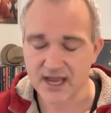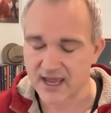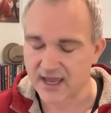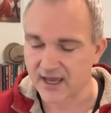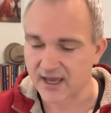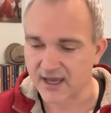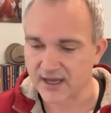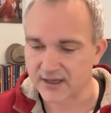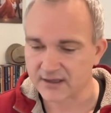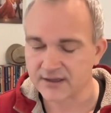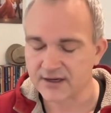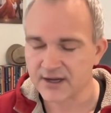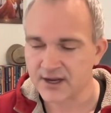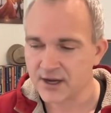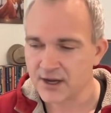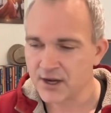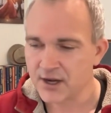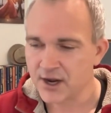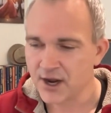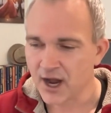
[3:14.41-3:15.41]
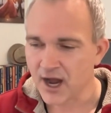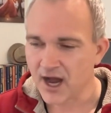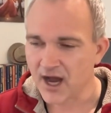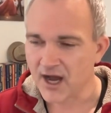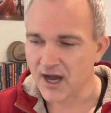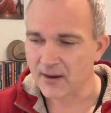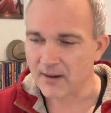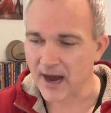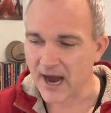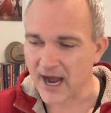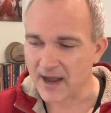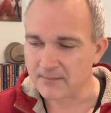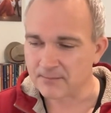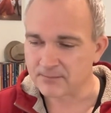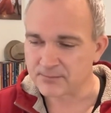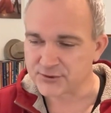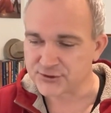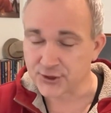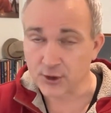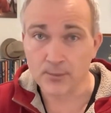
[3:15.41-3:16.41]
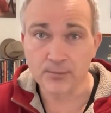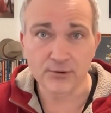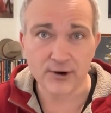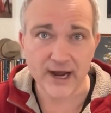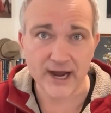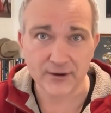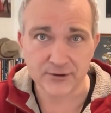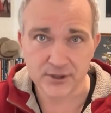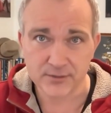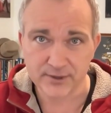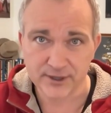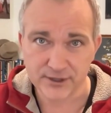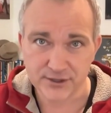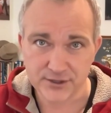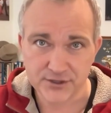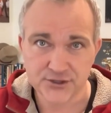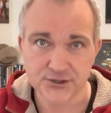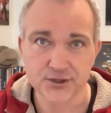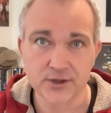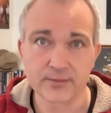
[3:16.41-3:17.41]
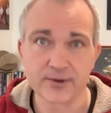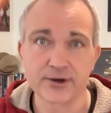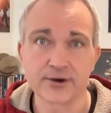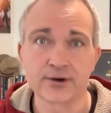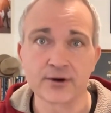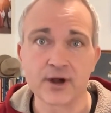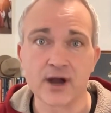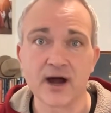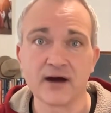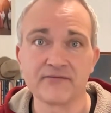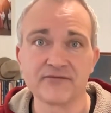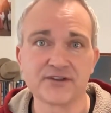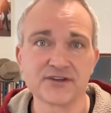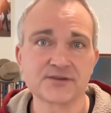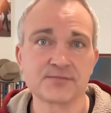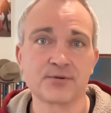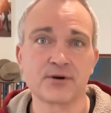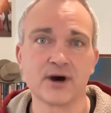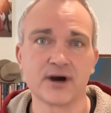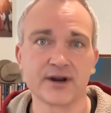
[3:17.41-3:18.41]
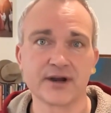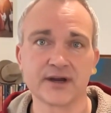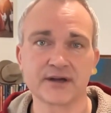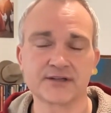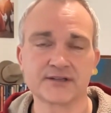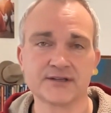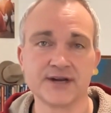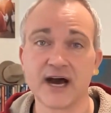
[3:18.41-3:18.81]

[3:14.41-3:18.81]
And uh, I'm so proud to be a distributor of this product.